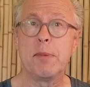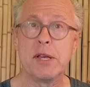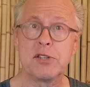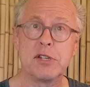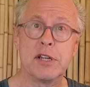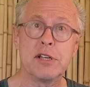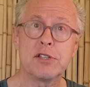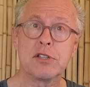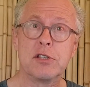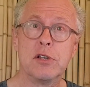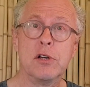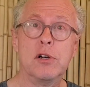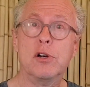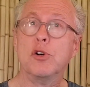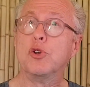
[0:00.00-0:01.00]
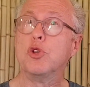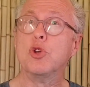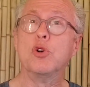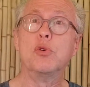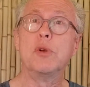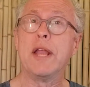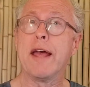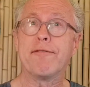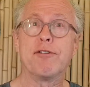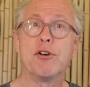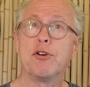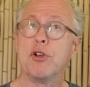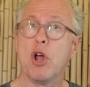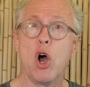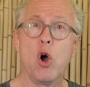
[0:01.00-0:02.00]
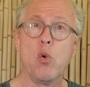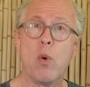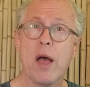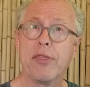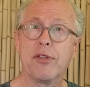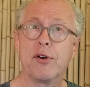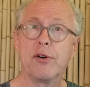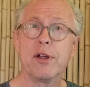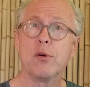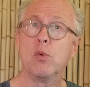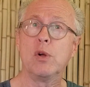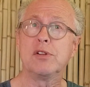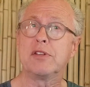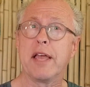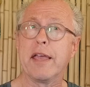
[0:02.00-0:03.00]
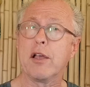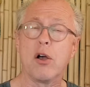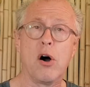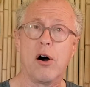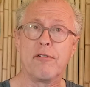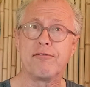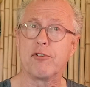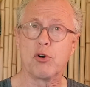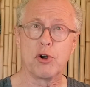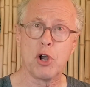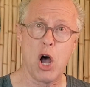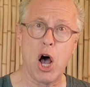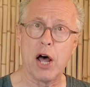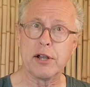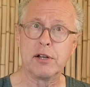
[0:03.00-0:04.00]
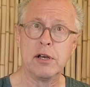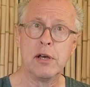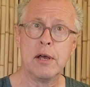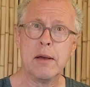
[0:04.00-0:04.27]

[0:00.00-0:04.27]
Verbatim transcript: business, you never know whether it will take off or not.